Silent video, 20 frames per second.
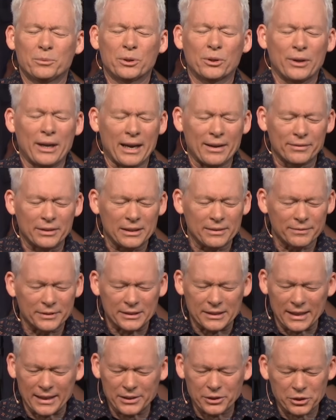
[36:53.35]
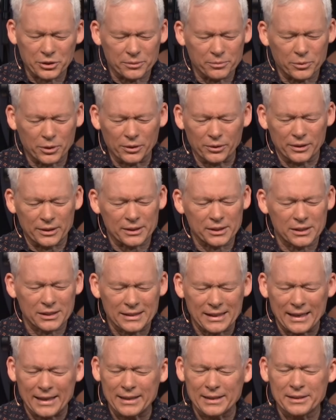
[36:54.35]
We're gonna have an invitation. We're gonna
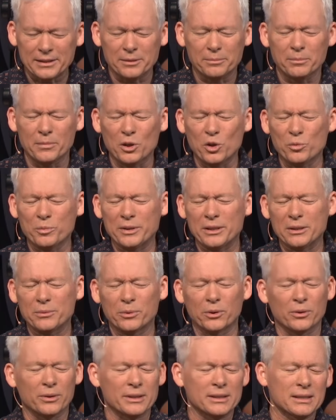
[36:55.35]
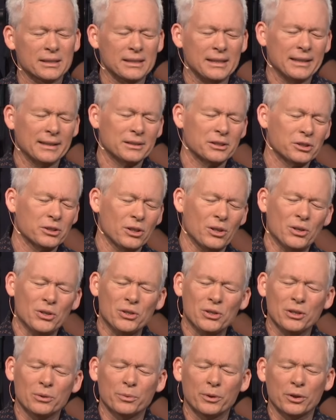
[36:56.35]
stand in a moment. We're gonna sing a
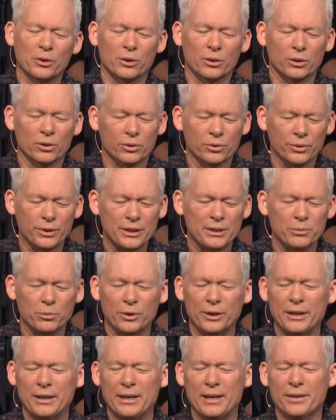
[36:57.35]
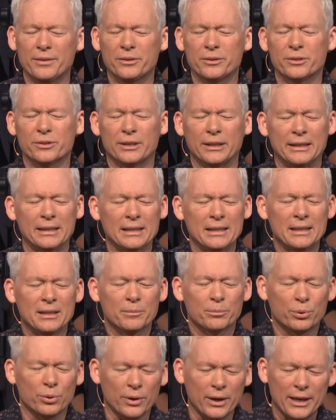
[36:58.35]
song. We're gonna greet one another and
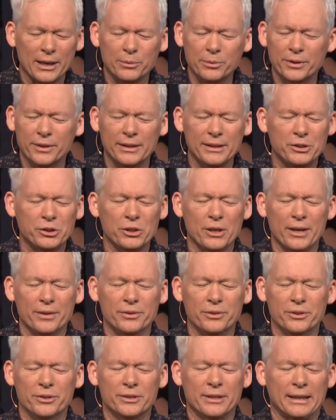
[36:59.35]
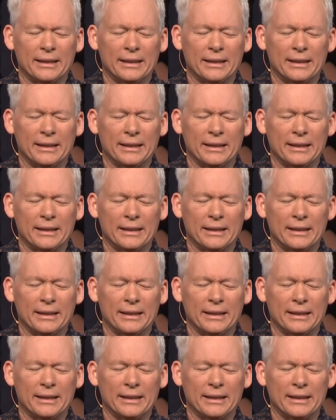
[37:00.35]
pray with each other.